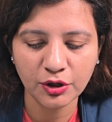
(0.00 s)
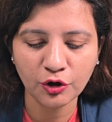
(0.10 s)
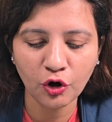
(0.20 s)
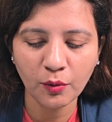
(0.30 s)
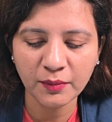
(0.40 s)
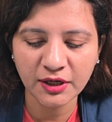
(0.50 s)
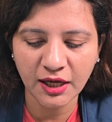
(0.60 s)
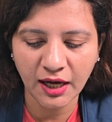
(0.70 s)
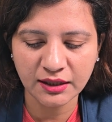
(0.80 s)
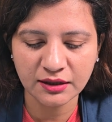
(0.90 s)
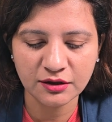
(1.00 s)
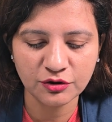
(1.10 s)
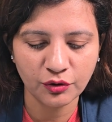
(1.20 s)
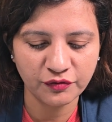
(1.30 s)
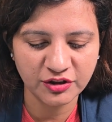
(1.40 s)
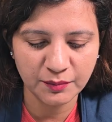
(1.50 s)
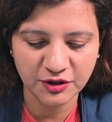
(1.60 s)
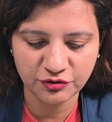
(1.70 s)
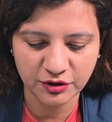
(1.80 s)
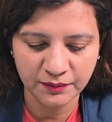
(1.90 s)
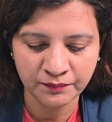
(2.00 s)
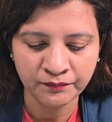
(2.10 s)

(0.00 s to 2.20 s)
on a common axis of symmetry.